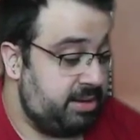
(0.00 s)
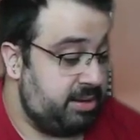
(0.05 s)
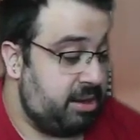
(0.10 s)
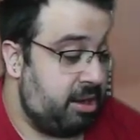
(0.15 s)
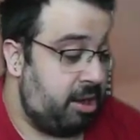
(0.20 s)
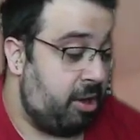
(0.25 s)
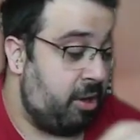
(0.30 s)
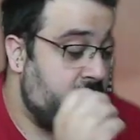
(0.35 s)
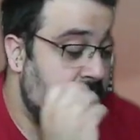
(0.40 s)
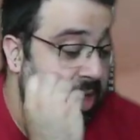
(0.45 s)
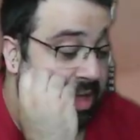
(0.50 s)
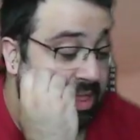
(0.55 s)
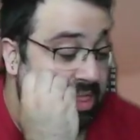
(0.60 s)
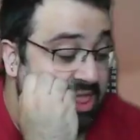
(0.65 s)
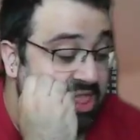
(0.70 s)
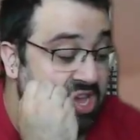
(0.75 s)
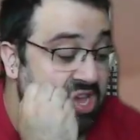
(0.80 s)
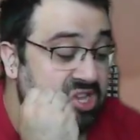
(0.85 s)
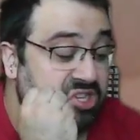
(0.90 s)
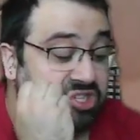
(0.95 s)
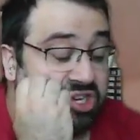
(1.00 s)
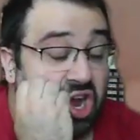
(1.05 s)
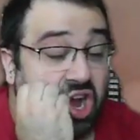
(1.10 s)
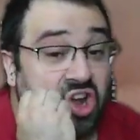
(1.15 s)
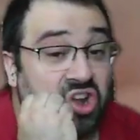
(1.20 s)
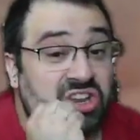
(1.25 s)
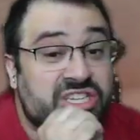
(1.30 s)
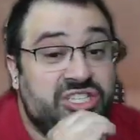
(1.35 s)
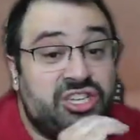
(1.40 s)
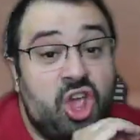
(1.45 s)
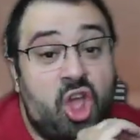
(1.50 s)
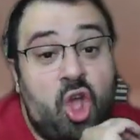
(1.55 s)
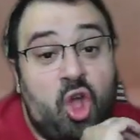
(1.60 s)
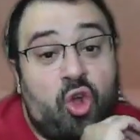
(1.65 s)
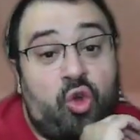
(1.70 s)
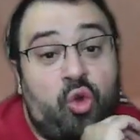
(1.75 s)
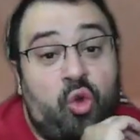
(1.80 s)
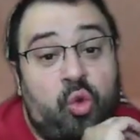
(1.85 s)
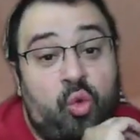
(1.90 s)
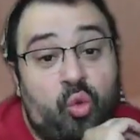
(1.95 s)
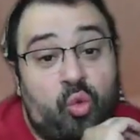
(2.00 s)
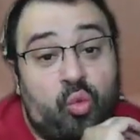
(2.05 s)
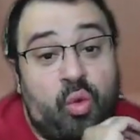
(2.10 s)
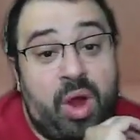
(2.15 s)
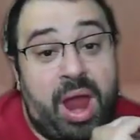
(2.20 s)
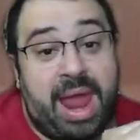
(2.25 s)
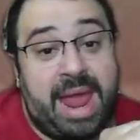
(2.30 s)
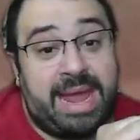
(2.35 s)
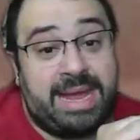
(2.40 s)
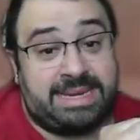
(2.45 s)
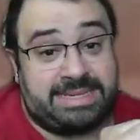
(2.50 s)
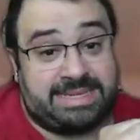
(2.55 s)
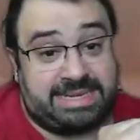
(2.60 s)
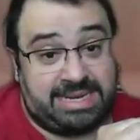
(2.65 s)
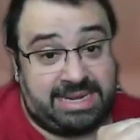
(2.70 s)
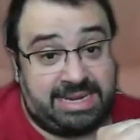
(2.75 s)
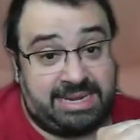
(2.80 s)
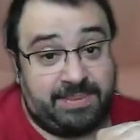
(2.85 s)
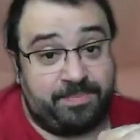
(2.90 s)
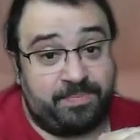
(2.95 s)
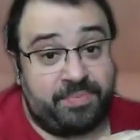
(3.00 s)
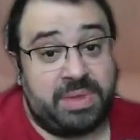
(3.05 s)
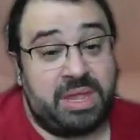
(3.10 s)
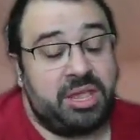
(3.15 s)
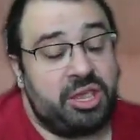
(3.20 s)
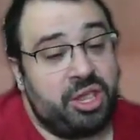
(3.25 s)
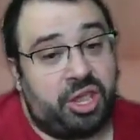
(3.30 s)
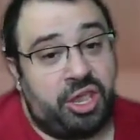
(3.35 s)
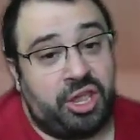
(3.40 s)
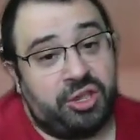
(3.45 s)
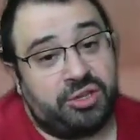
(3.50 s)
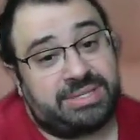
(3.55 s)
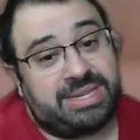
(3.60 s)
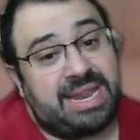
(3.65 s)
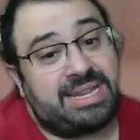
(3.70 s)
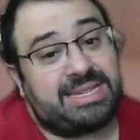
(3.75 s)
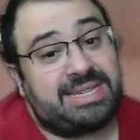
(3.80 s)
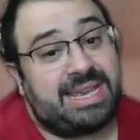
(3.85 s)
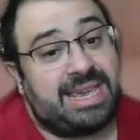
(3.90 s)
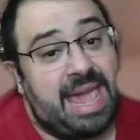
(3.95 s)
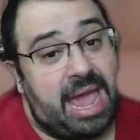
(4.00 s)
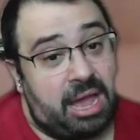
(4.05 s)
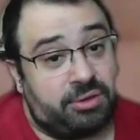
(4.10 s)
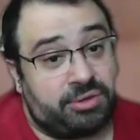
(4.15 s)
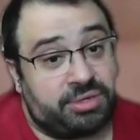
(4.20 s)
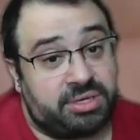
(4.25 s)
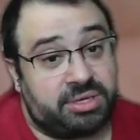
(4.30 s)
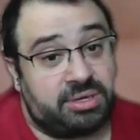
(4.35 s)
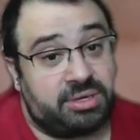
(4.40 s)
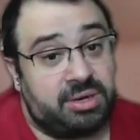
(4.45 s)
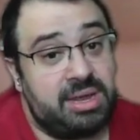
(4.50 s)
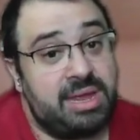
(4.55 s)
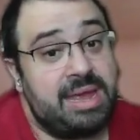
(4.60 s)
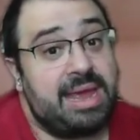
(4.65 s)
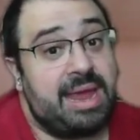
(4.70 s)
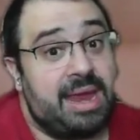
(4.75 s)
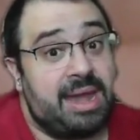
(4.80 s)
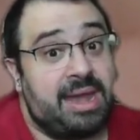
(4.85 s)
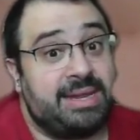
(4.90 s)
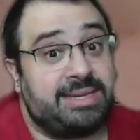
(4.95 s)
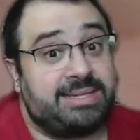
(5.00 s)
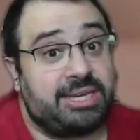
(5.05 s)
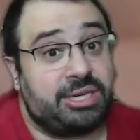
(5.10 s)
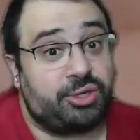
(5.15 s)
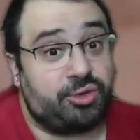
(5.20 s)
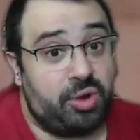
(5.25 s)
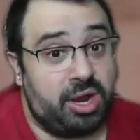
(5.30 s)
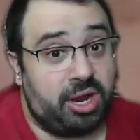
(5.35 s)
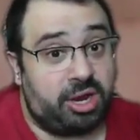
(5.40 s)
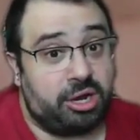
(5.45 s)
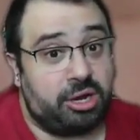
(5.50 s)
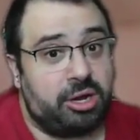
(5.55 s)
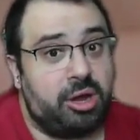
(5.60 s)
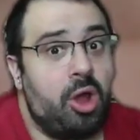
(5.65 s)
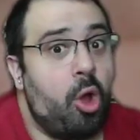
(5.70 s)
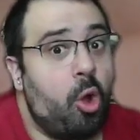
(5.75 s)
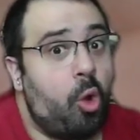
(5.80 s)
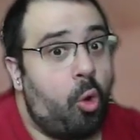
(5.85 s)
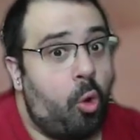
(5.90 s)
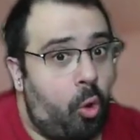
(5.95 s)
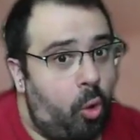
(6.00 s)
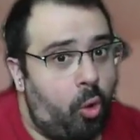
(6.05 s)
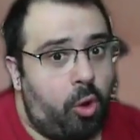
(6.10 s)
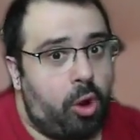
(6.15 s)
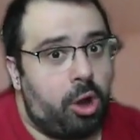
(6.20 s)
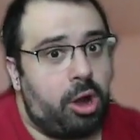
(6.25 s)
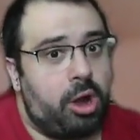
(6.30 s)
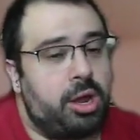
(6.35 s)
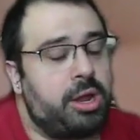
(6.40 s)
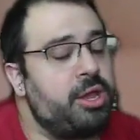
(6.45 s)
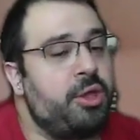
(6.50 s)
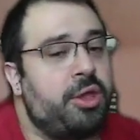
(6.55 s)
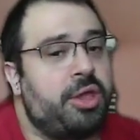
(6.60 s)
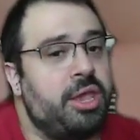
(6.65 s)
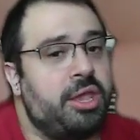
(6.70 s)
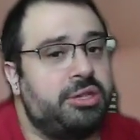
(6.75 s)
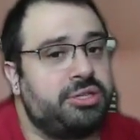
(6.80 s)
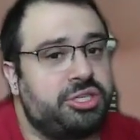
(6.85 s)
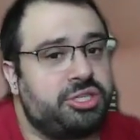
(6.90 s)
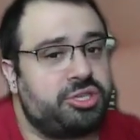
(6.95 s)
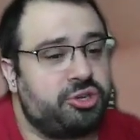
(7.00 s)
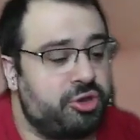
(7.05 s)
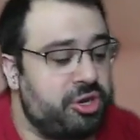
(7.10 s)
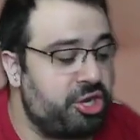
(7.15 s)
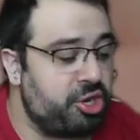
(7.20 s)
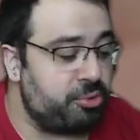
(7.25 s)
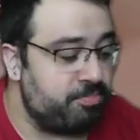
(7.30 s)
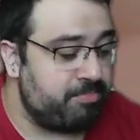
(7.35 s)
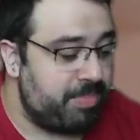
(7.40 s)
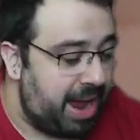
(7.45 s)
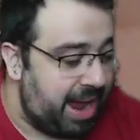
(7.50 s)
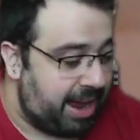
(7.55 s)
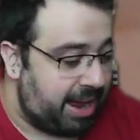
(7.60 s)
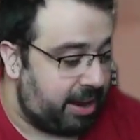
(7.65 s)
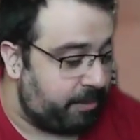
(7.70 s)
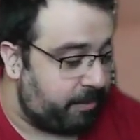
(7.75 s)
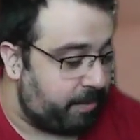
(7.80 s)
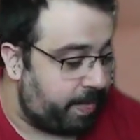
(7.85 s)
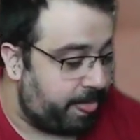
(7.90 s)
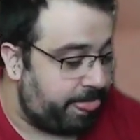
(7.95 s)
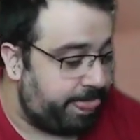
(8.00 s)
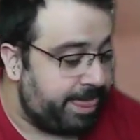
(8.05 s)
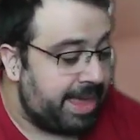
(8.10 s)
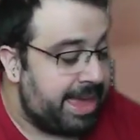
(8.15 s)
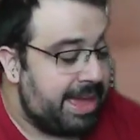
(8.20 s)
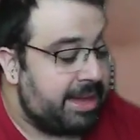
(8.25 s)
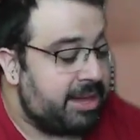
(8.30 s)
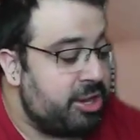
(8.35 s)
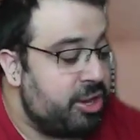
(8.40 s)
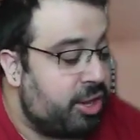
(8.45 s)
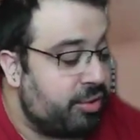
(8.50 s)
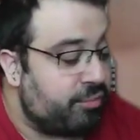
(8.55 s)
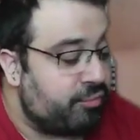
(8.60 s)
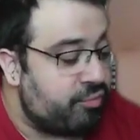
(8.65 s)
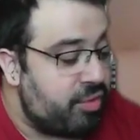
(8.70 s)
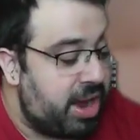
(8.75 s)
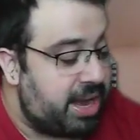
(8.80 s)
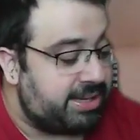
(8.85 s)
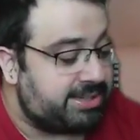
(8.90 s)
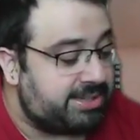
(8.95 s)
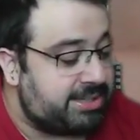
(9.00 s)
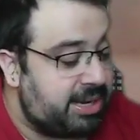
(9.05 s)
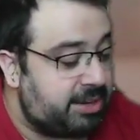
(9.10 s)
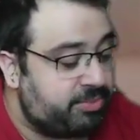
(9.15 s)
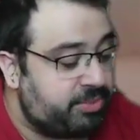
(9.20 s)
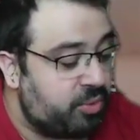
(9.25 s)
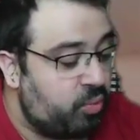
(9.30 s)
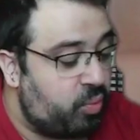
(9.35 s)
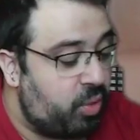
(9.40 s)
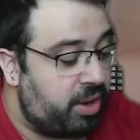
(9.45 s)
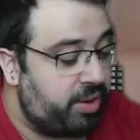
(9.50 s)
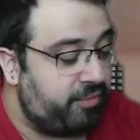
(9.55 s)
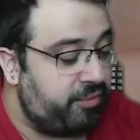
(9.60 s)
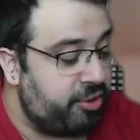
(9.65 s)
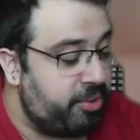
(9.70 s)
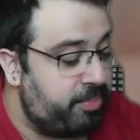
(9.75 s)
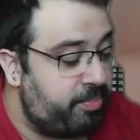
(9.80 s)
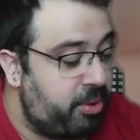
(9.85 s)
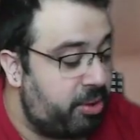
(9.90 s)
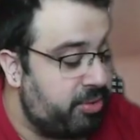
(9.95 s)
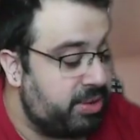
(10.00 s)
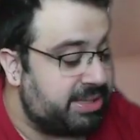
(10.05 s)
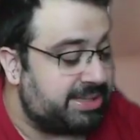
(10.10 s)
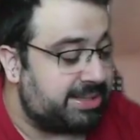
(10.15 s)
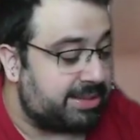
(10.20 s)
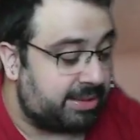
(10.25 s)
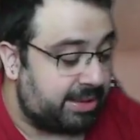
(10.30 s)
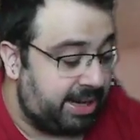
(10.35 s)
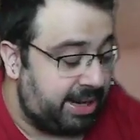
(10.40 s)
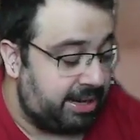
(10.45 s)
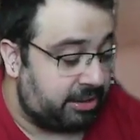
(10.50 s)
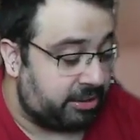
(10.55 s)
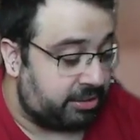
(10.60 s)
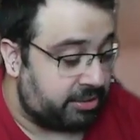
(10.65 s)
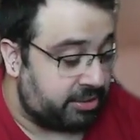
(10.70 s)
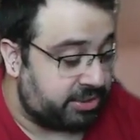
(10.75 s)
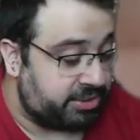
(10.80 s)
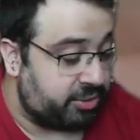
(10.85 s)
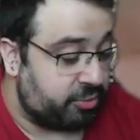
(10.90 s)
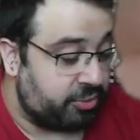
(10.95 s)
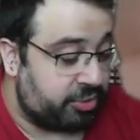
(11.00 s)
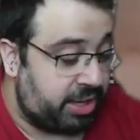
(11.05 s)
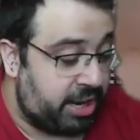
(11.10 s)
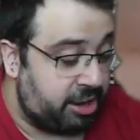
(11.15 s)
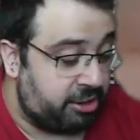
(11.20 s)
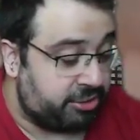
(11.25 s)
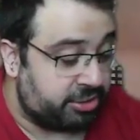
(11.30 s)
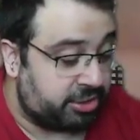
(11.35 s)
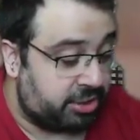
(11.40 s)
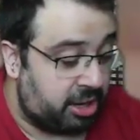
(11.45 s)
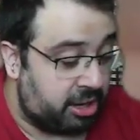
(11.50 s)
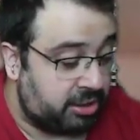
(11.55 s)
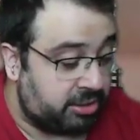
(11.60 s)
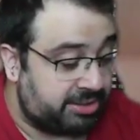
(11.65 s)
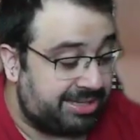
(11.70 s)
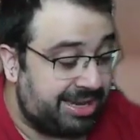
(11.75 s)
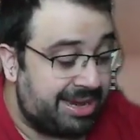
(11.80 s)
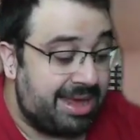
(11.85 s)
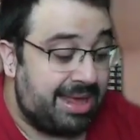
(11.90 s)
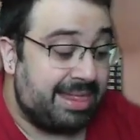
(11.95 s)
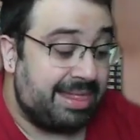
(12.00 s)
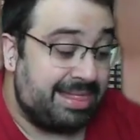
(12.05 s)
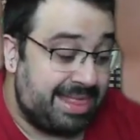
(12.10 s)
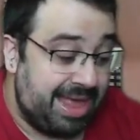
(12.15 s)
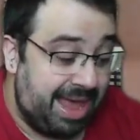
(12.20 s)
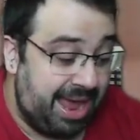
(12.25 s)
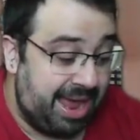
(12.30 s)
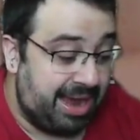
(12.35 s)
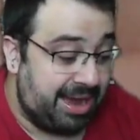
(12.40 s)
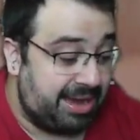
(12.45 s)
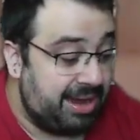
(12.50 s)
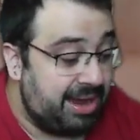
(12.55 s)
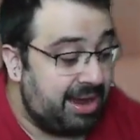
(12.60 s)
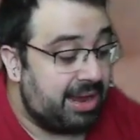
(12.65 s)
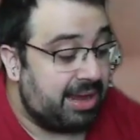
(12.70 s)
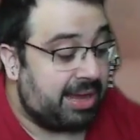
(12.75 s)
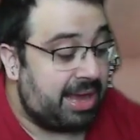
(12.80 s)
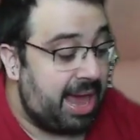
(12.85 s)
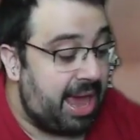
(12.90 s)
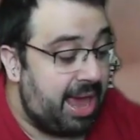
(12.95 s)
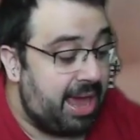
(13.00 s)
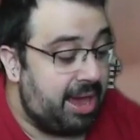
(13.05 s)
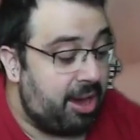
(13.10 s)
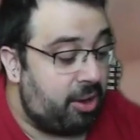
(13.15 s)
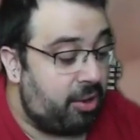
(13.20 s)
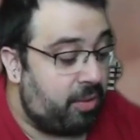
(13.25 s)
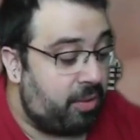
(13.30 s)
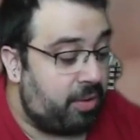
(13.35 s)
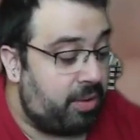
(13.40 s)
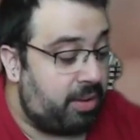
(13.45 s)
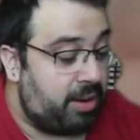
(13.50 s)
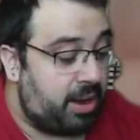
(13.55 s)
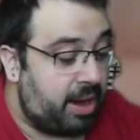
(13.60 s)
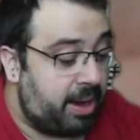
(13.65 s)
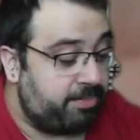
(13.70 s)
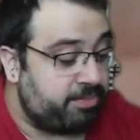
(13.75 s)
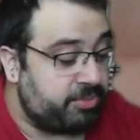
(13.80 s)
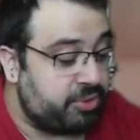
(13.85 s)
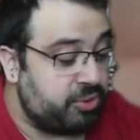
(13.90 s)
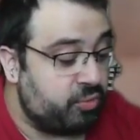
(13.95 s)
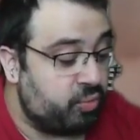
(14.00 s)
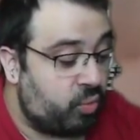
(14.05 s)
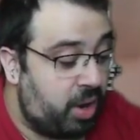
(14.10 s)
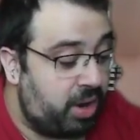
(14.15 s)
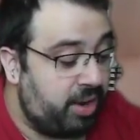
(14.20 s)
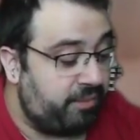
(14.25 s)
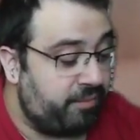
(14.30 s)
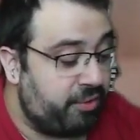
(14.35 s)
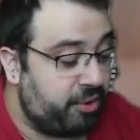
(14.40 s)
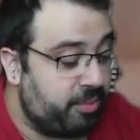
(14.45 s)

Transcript: Okay, this card is crazy. You can use it as a counter, it is a trigger, or you can use it during your main. You can rest up to one of your opponent's leaders or character cards. Then, KO up to one of your